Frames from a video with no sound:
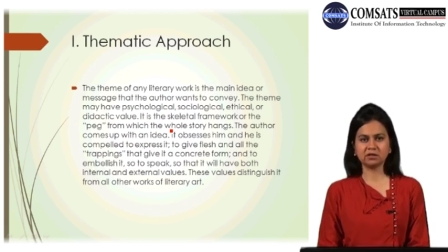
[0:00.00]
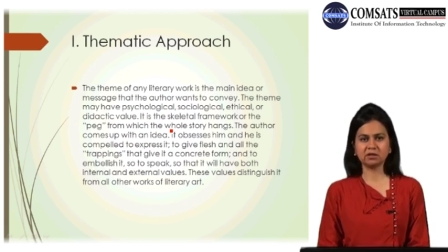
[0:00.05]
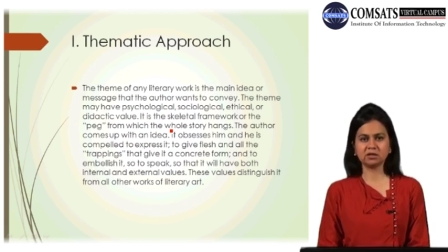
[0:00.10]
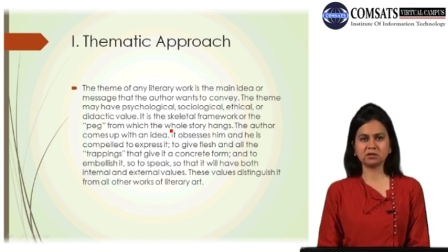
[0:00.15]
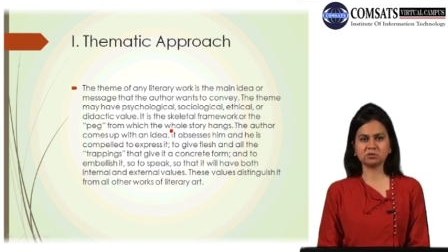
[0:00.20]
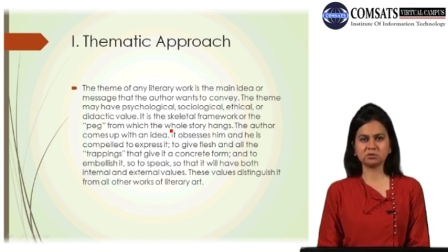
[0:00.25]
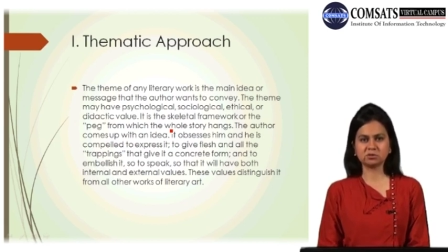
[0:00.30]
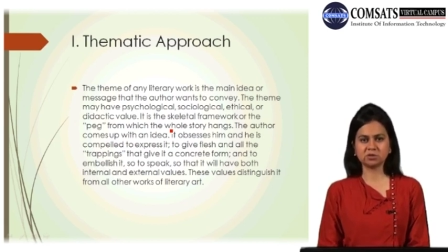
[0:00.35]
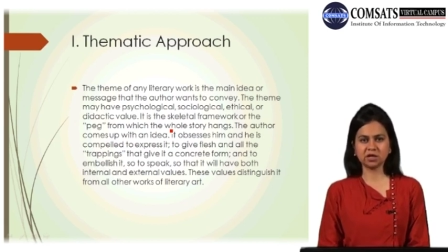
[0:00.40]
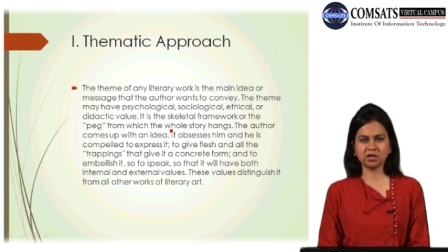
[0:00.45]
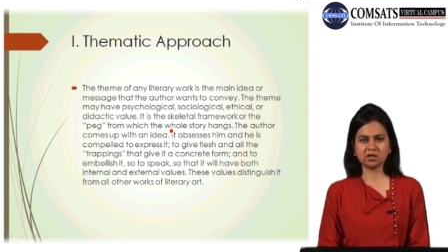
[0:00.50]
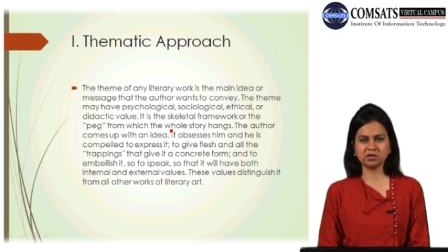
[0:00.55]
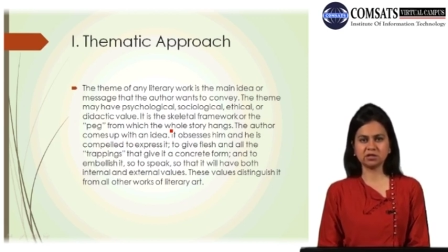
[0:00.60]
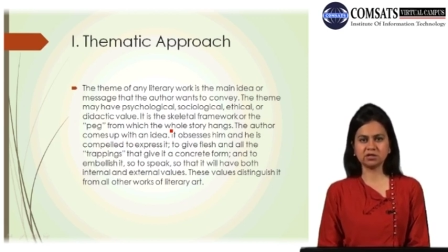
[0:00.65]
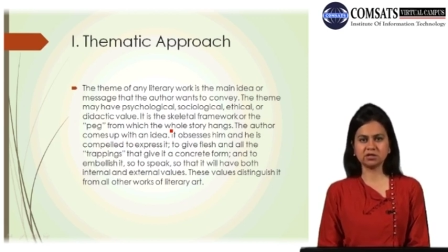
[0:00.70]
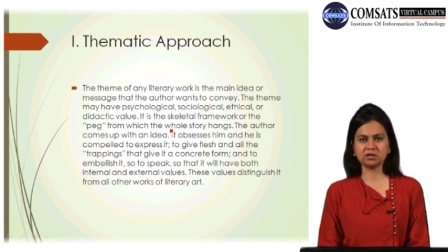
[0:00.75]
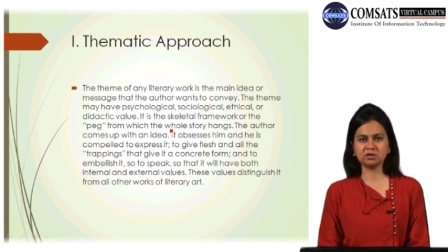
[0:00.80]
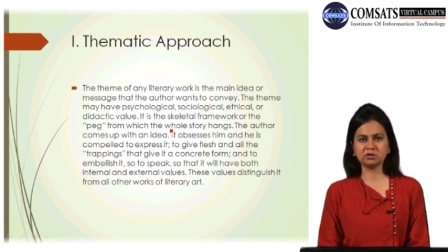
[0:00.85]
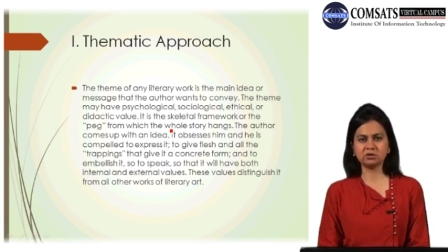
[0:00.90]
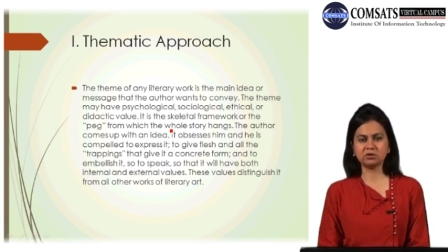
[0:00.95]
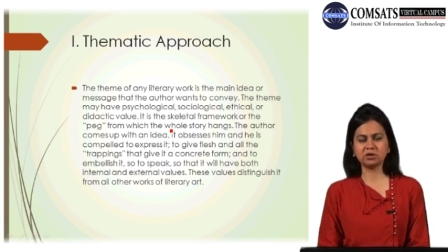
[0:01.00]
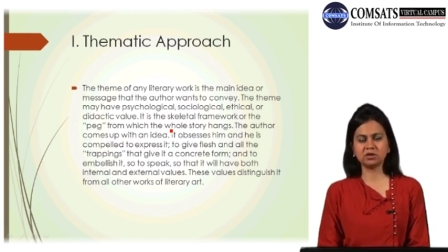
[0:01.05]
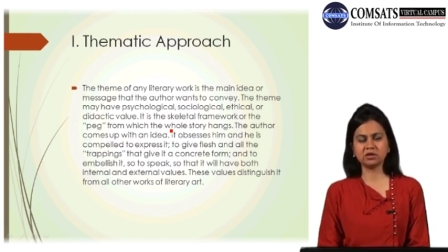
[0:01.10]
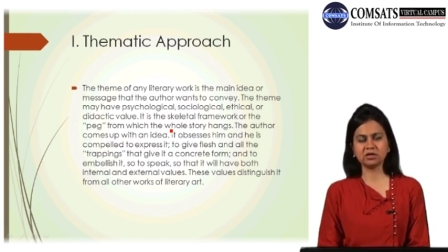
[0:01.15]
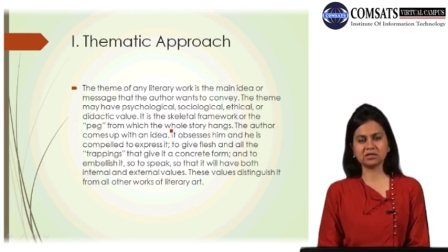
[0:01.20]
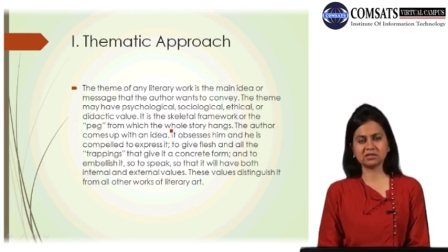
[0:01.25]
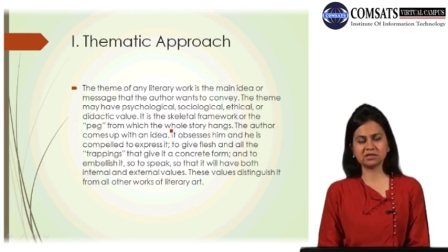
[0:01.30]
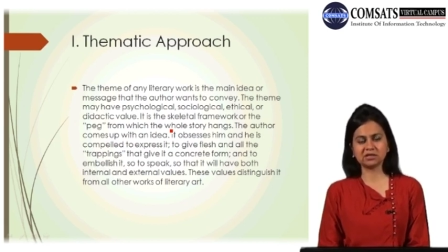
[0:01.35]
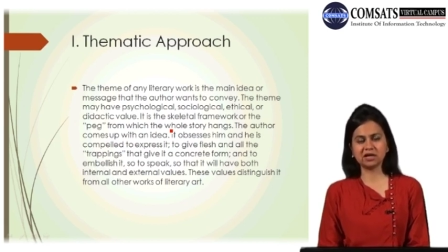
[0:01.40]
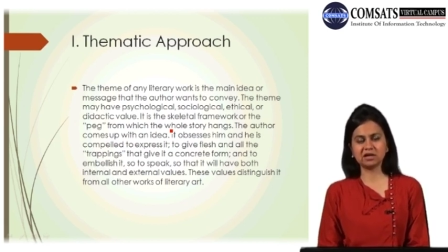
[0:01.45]
in the society or
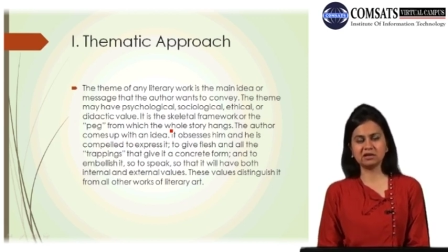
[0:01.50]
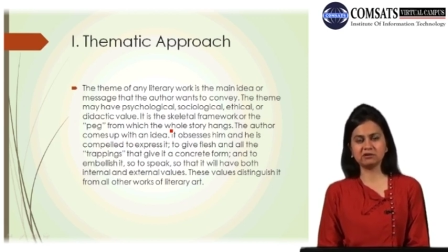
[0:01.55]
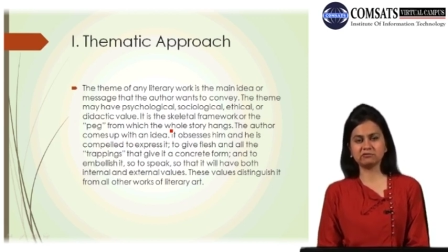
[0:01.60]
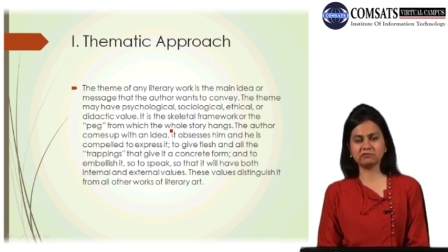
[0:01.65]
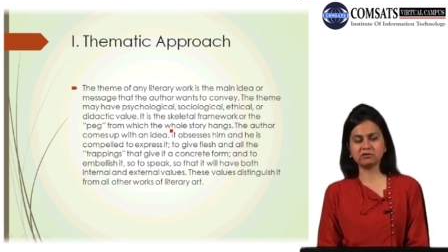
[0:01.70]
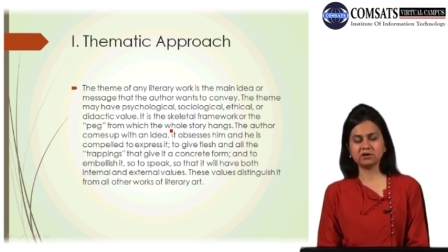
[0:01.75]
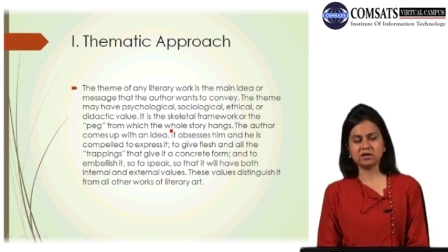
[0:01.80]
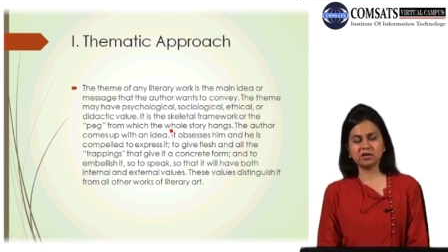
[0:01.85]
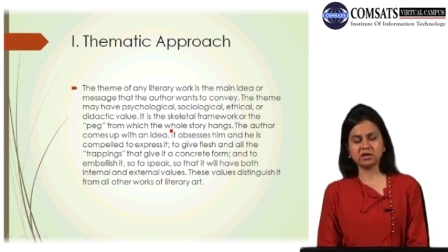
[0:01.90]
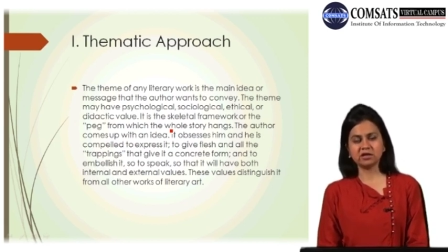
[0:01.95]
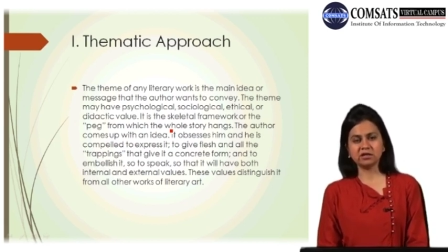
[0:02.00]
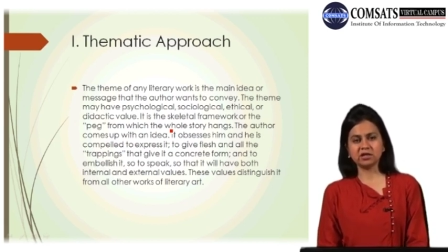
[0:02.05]
in his life